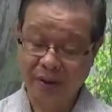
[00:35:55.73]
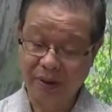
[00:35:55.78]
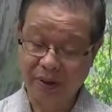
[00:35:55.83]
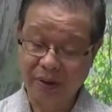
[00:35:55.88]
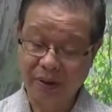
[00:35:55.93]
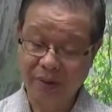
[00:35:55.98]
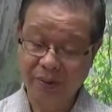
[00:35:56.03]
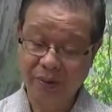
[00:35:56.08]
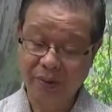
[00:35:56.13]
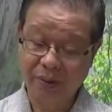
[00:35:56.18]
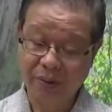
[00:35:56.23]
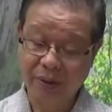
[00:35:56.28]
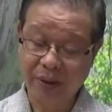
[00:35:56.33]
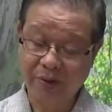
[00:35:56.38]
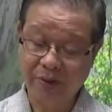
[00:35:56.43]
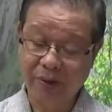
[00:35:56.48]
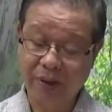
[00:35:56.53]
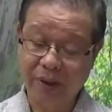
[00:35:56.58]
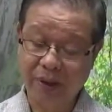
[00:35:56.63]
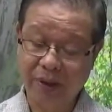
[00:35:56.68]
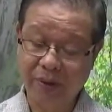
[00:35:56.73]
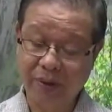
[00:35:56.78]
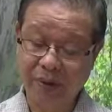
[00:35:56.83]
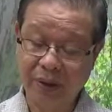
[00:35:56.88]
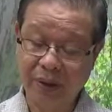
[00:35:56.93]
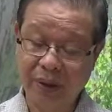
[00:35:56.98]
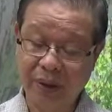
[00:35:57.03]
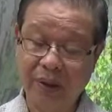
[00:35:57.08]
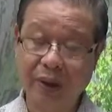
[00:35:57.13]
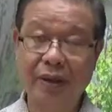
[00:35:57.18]
elsewhere, far
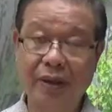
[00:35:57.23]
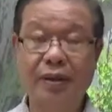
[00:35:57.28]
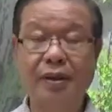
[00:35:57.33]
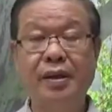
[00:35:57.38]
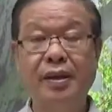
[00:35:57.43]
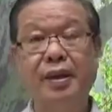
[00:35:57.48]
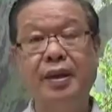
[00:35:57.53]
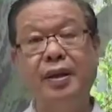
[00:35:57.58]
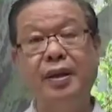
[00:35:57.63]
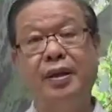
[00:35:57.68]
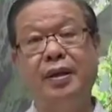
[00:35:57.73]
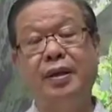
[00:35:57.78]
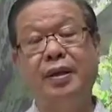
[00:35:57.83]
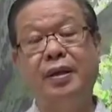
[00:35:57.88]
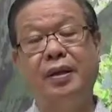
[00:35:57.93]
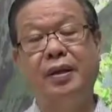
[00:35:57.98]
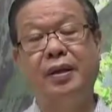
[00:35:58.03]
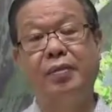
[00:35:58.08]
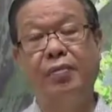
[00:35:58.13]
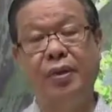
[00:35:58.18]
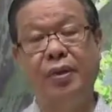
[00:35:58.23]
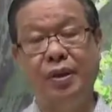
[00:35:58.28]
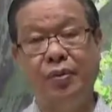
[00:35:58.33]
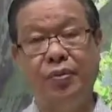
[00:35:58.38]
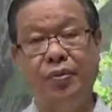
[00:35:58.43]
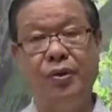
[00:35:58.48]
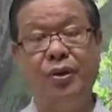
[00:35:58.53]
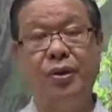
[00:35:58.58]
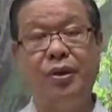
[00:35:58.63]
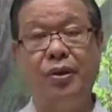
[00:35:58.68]
away, like when the
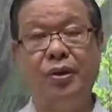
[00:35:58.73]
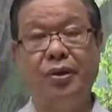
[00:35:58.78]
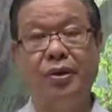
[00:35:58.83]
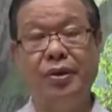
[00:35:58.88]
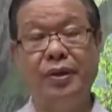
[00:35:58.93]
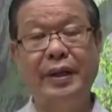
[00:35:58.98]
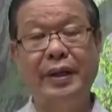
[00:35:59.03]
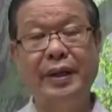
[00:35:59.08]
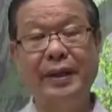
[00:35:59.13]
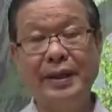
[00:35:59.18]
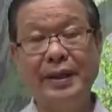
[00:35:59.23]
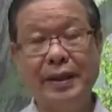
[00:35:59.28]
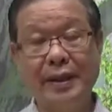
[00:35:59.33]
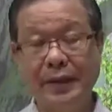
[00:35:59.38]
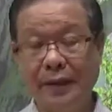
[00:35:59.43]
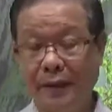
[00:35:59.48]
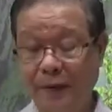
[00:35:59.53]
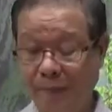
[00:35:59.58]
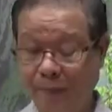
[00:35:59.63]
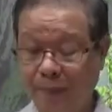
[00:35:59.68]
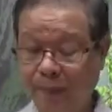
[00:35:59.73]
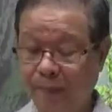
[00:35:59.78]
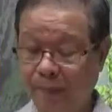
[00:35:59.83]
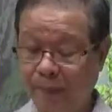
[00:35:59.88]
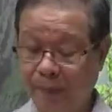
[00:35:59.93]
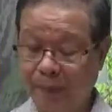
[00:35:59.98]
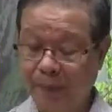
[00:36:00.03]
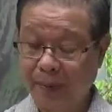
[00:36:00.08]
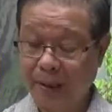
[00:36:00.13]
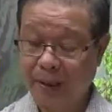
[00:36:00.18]
Buddha taught Daniya,
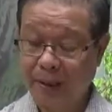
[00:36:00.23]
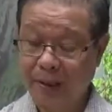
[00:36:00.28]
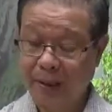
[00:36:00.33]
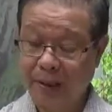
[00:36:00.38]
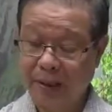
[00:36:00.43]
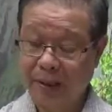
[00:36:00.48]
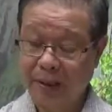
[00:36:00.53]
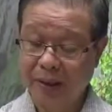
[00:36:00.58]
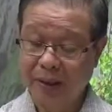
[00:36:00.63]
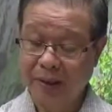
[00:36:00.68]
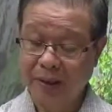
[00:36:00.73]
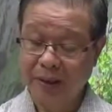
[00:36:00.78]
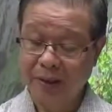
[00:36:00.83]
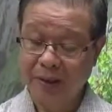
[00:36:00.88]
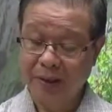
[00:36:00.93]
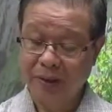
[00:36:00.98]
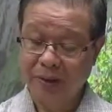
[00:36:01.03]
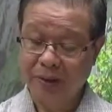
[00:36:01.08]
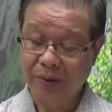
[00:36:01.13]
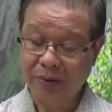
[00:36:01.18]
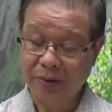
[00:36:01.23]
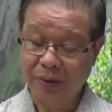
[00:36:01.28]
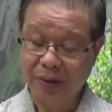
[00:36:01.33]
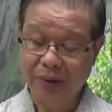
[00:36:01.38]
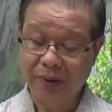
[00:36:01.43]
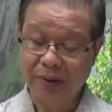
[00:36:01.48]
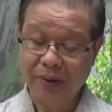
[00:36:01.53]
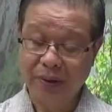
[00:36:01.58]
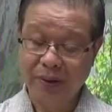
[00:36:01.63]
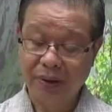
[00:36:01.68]
and so on.